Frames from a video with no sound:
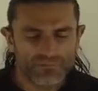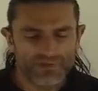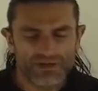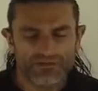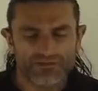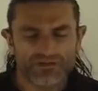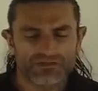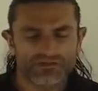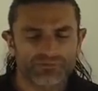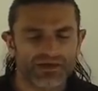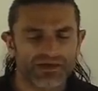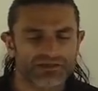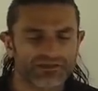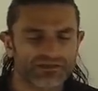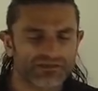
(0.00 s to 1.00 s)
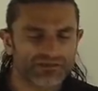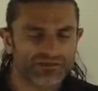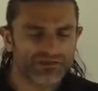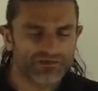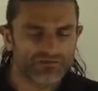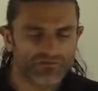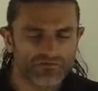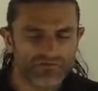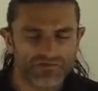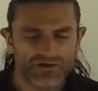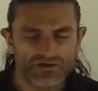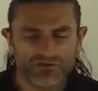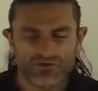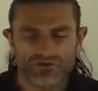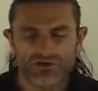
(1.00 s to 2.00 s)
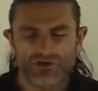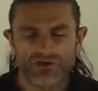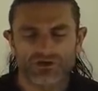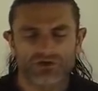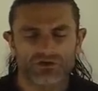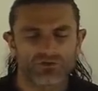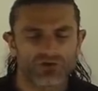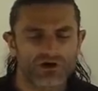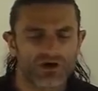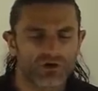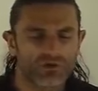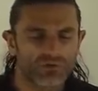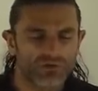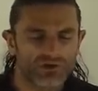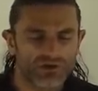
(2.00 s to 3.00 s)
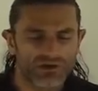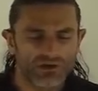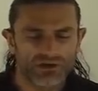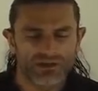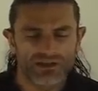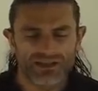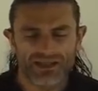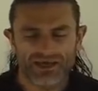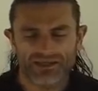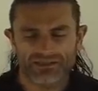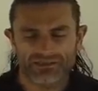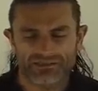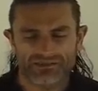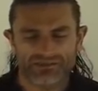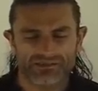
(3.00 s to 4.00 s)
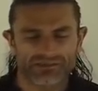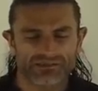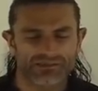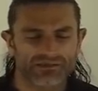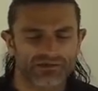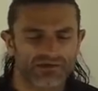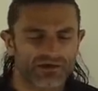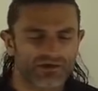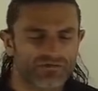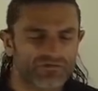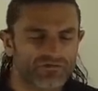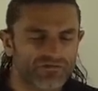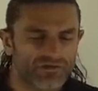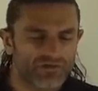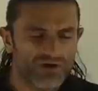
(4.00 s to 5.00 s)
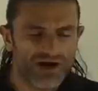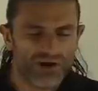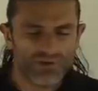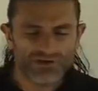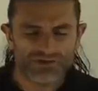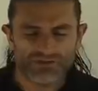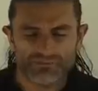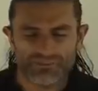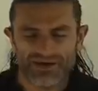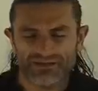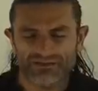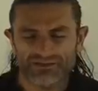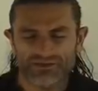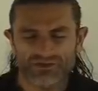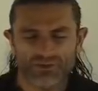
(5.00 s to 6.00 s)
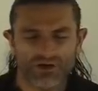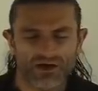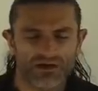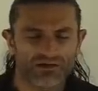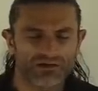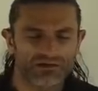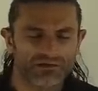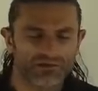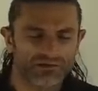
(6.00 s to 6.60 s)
Be in this space and feel your own light. Feel how expanded you are.